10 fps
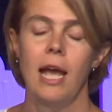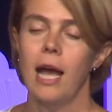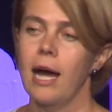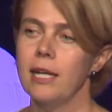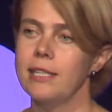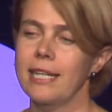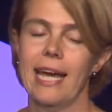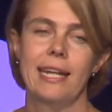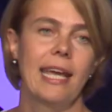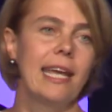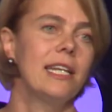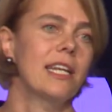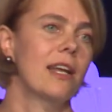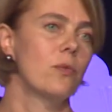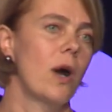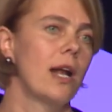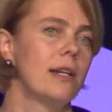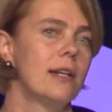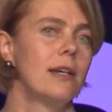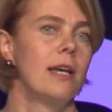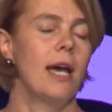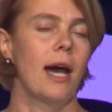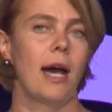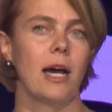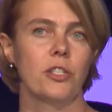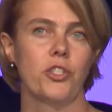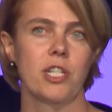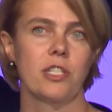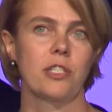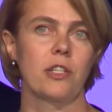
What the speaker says: The Canadian one, just